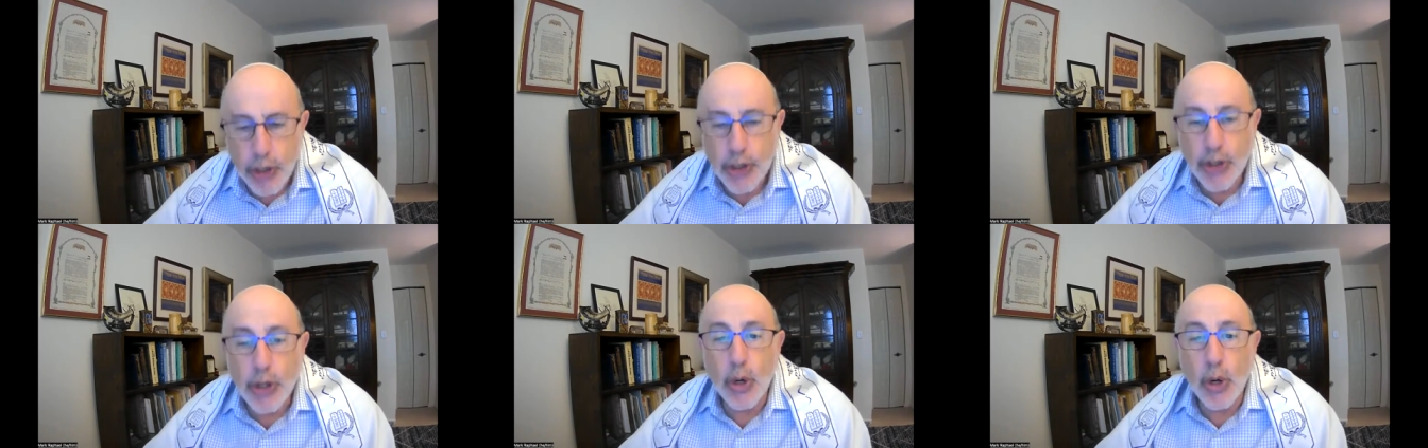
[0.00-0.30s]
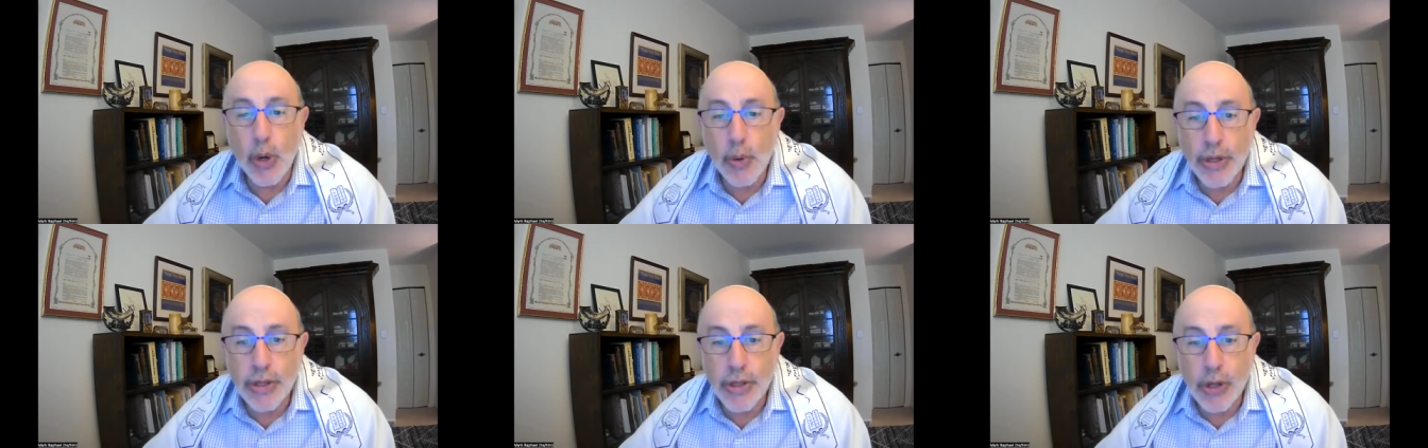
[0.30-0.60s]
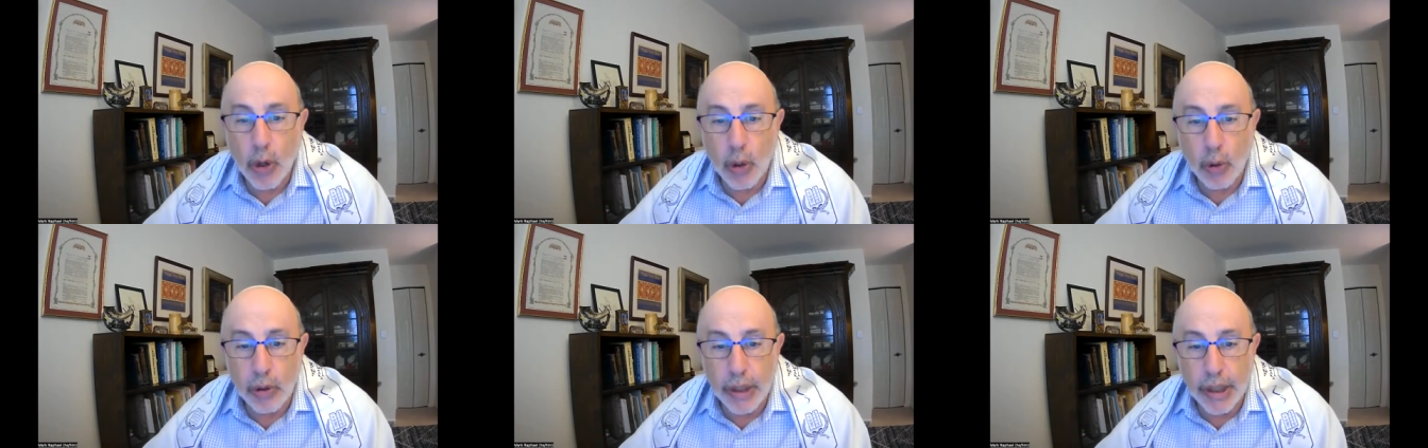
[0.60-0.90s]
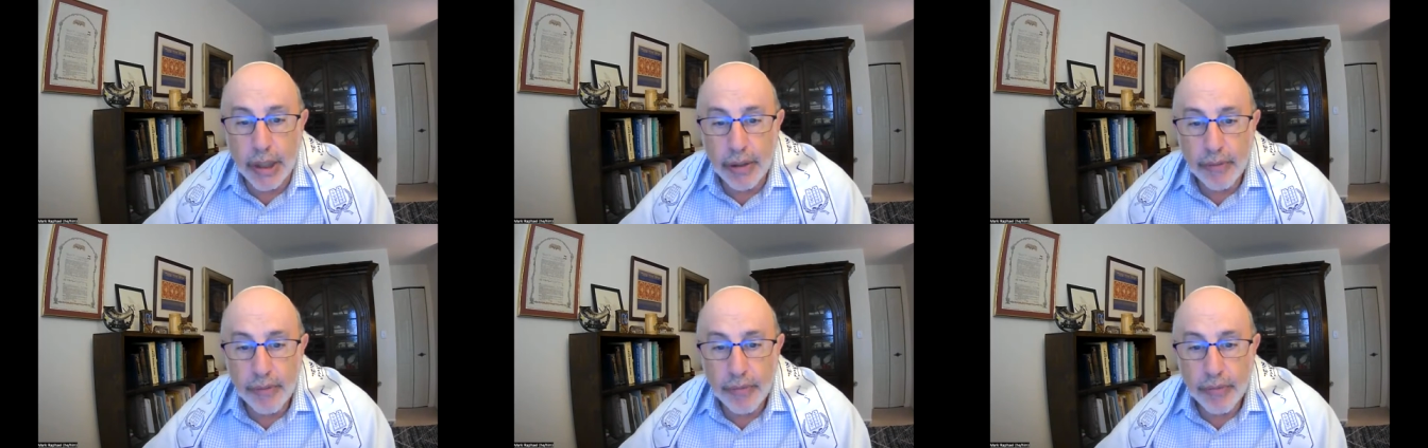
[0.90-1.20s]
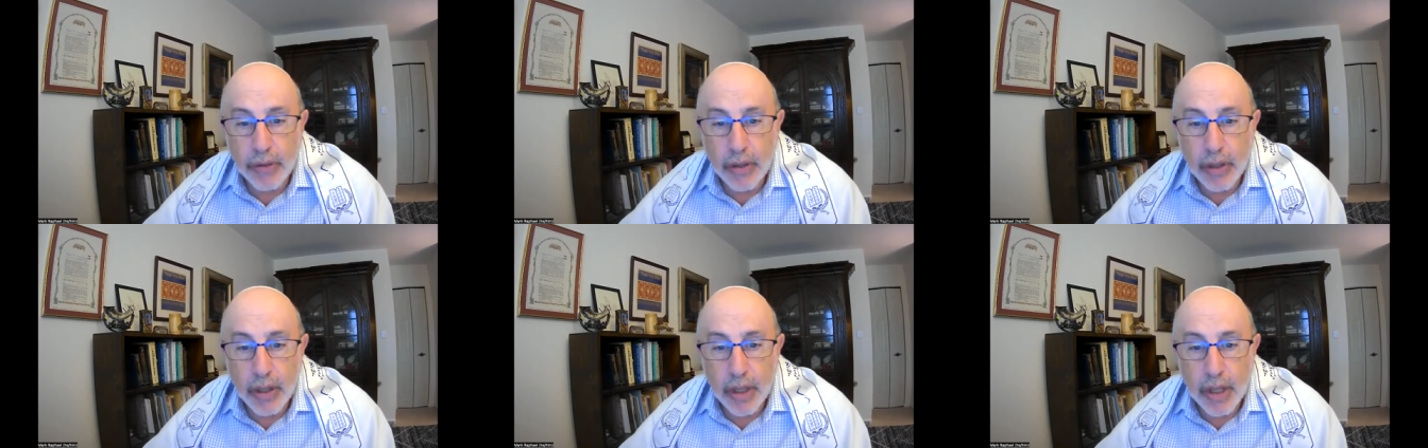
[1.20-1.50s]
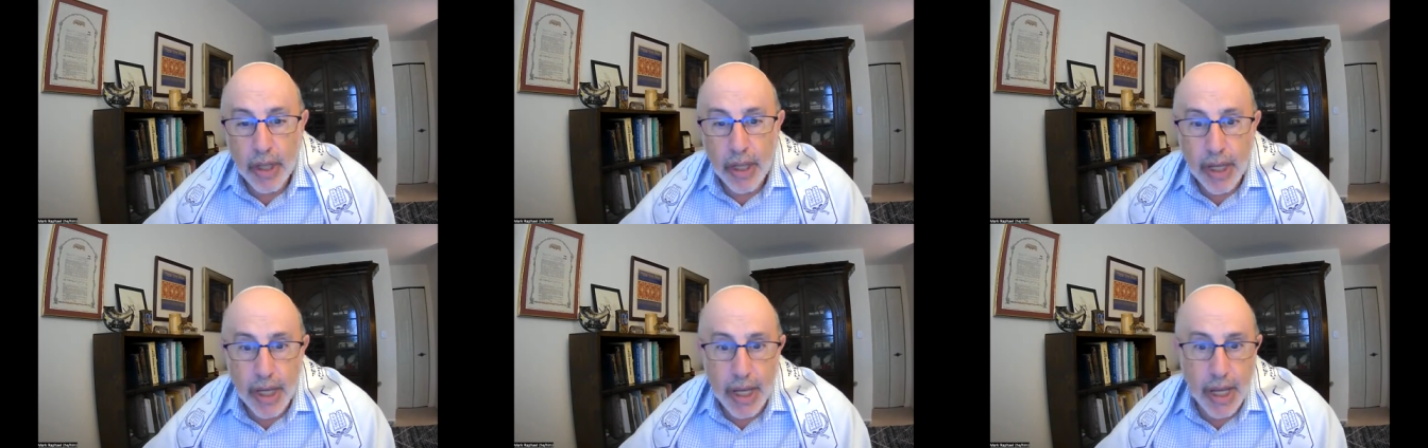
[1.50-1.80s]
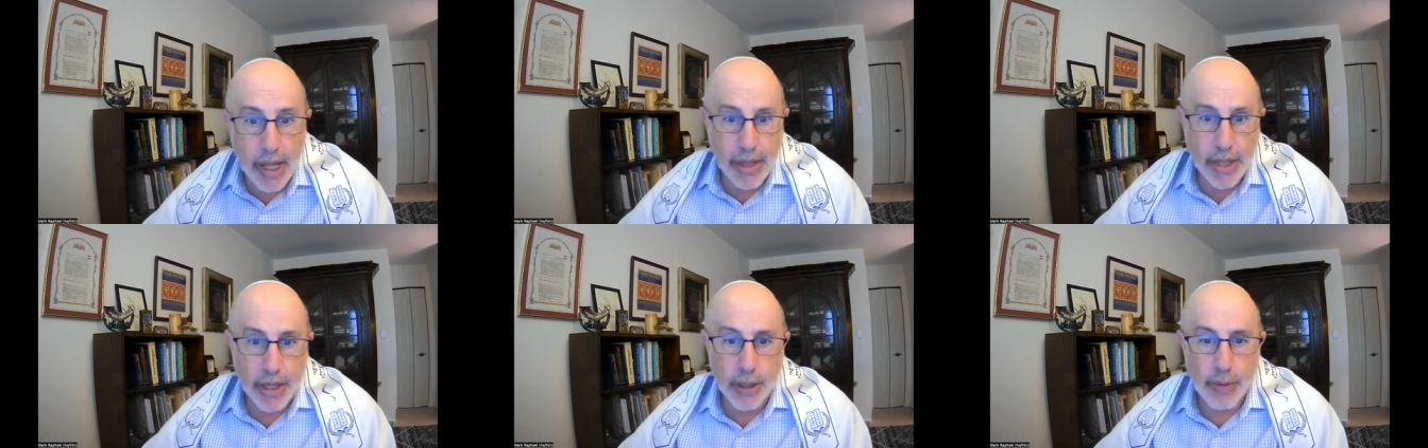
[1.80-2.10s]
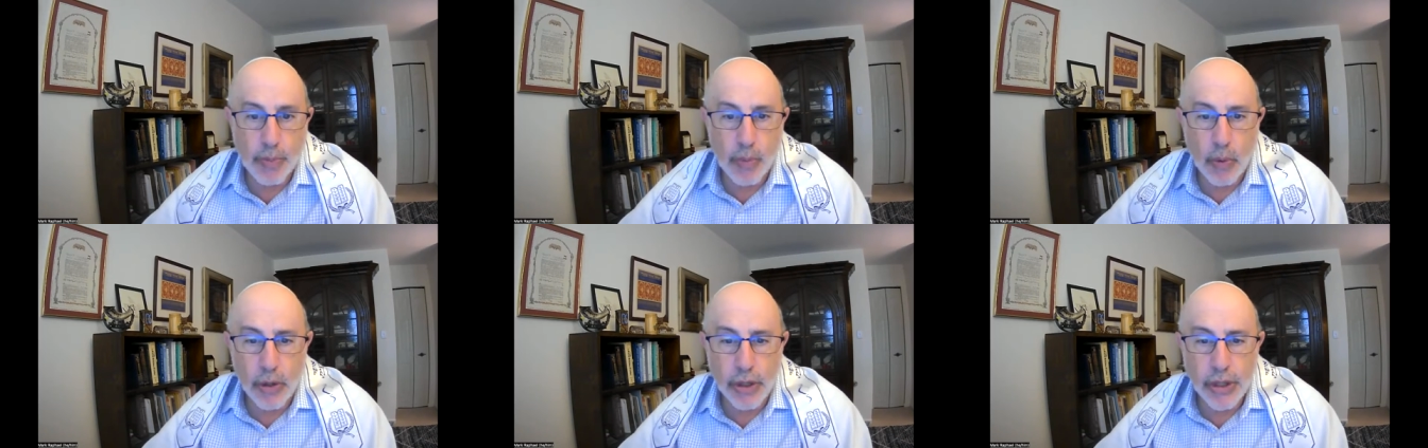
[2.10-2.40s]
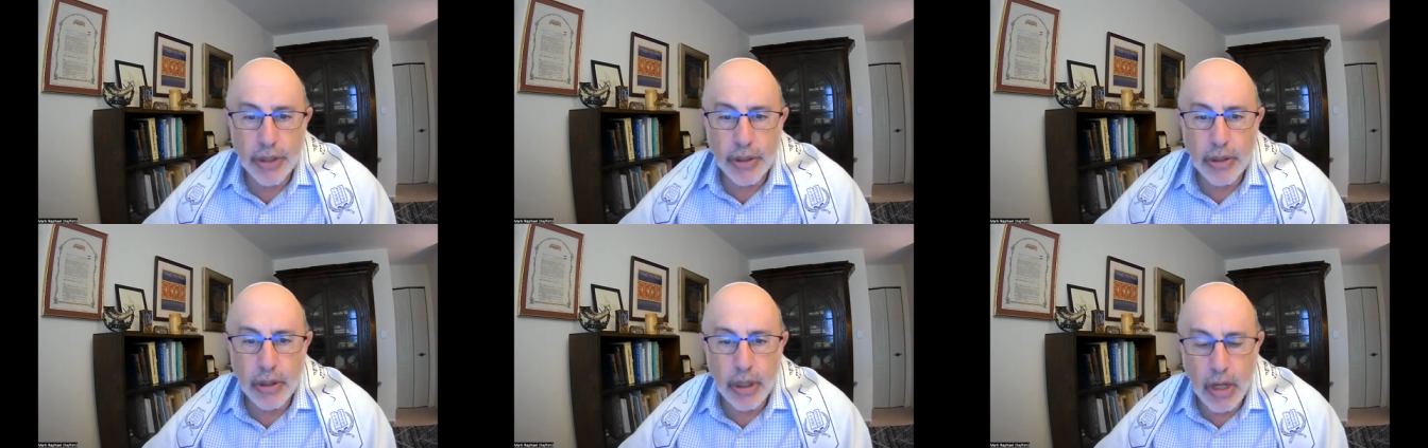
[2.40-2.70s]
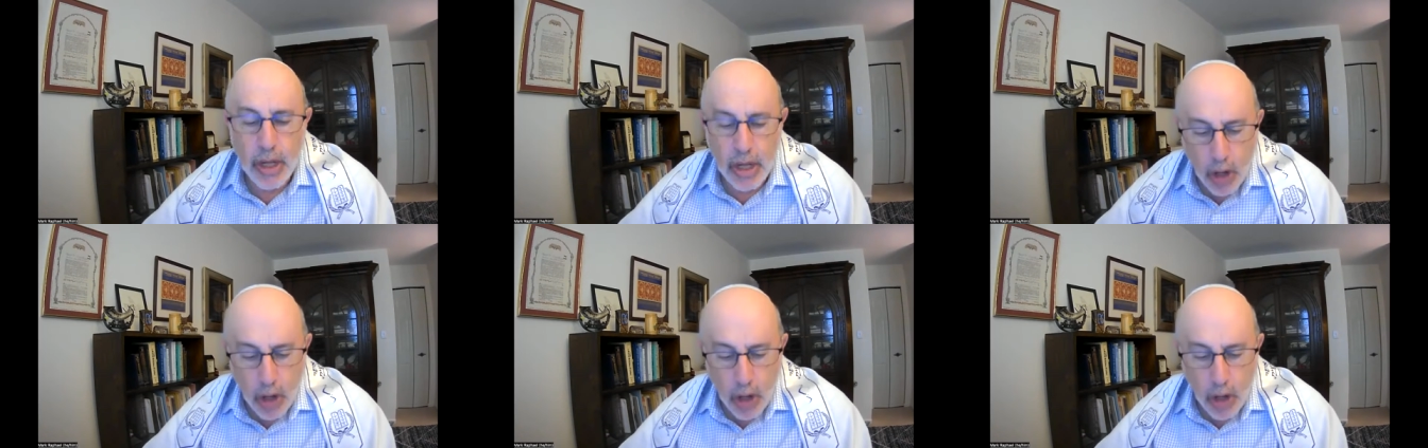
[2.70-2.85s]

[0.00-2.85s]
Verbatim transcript: So, who is holy in this portion?